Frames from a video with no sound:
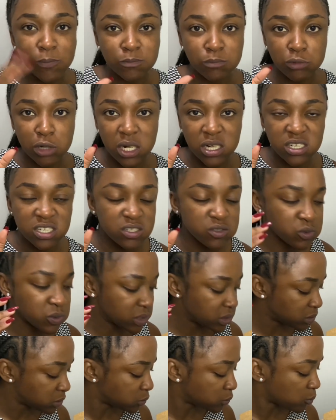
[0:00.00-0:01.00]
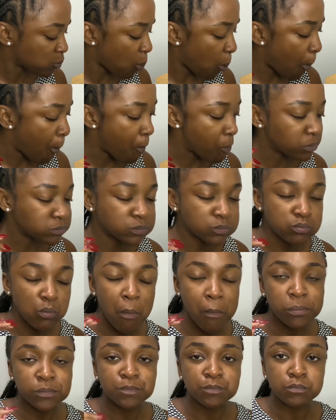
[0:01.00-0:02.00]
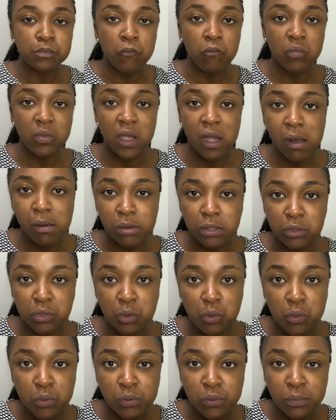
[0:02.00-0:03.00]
what I did was I went through